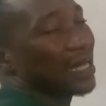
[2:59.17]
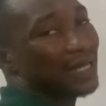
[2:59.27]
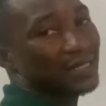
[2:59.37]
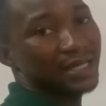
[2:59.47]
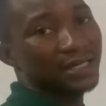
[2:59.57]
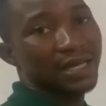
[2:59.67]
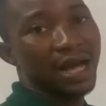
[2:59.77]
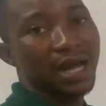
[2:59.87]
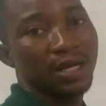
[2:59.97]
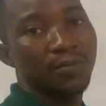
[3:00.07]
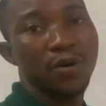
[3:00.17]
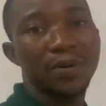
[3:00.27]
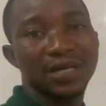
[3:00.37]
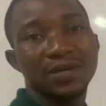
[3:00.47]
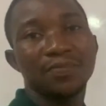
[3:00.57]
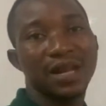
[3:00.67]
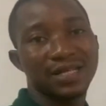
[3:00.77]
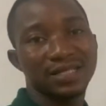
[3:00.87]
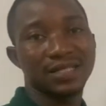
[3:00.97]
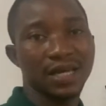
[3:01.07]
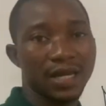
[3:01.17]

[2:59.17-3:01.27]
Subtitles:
assets are the property, plants, and